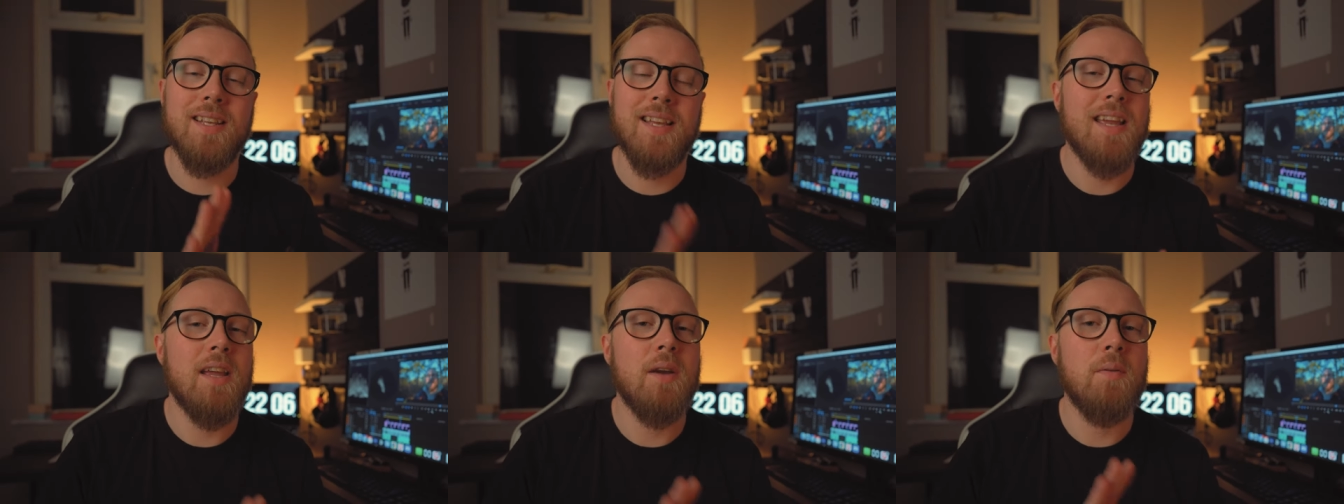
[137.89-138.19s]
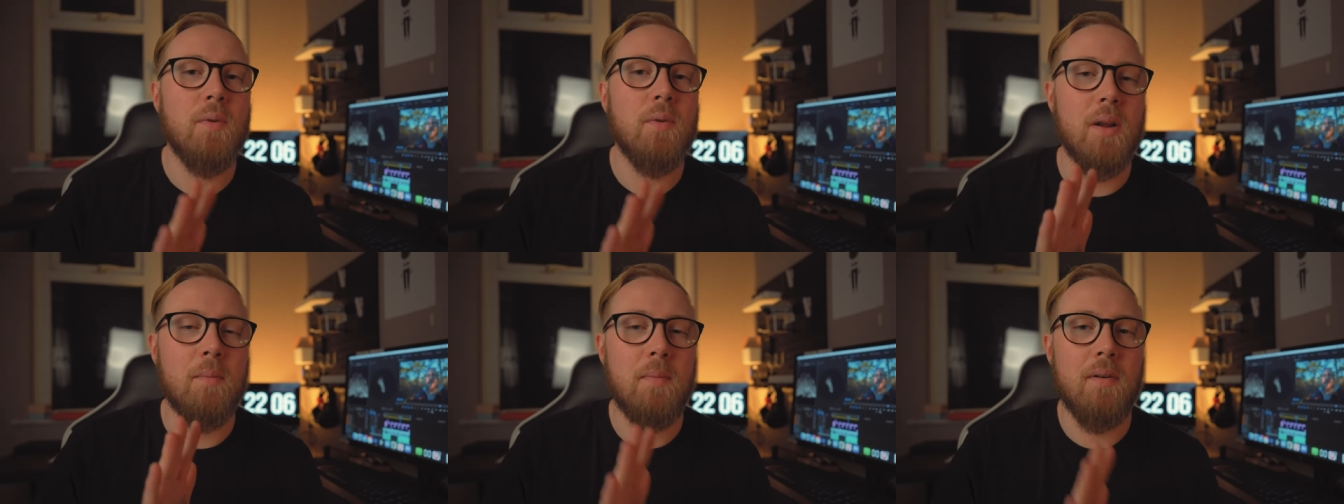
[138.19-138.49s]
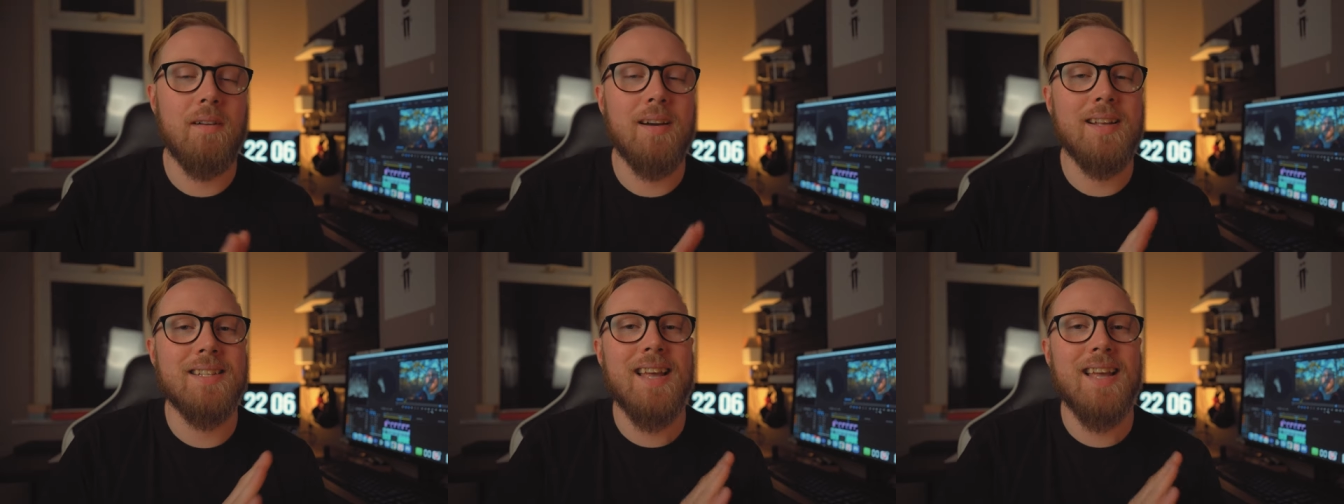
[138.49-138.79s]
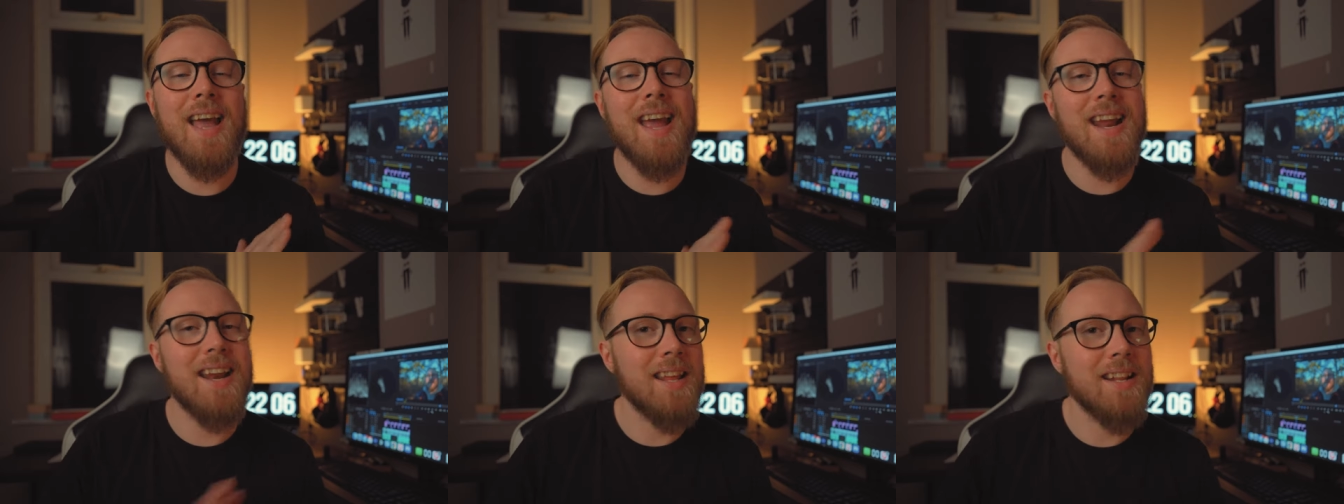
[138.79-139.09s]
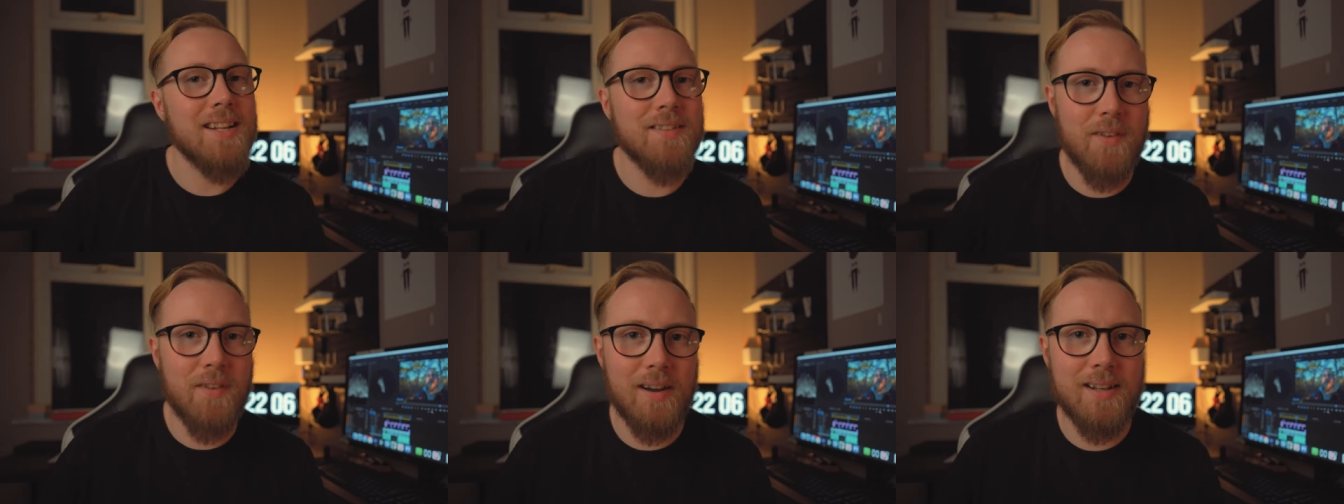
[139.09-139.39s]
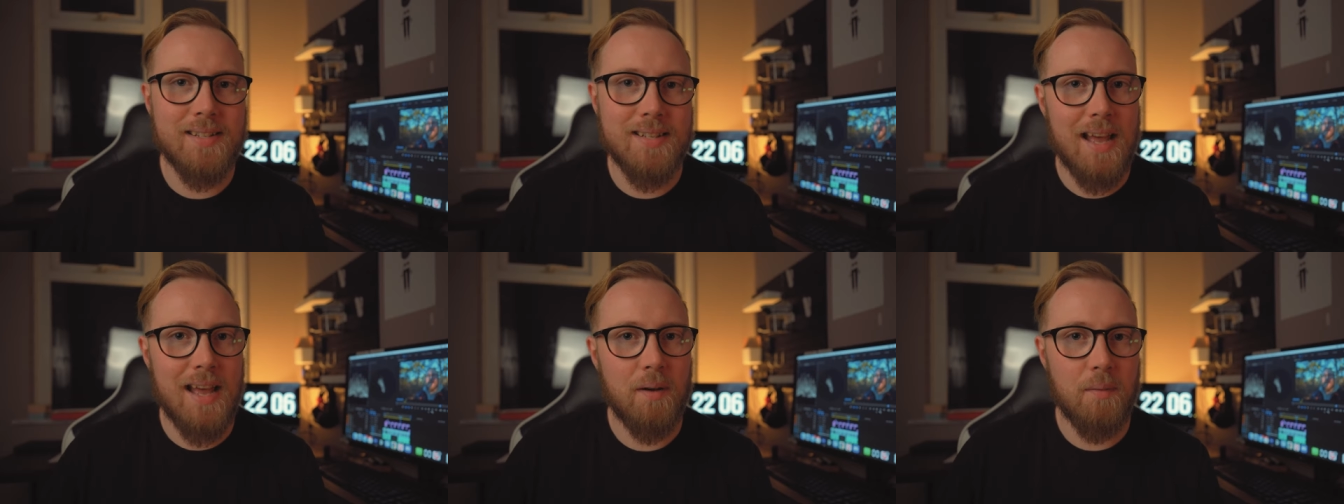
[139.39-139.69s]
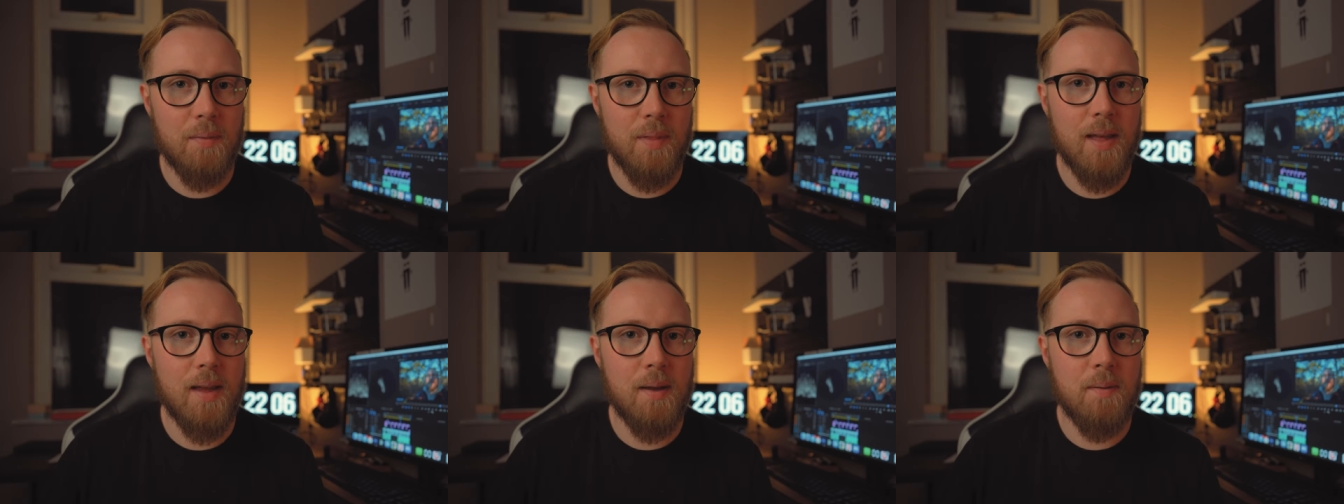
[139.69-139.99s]
here will apply to any device
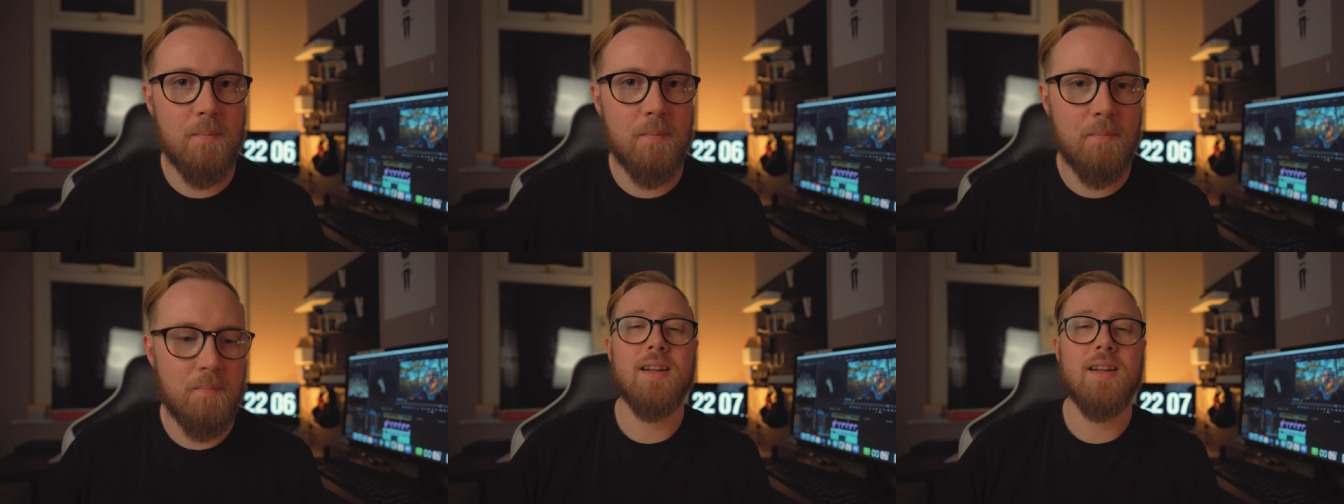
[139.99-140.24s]
out there.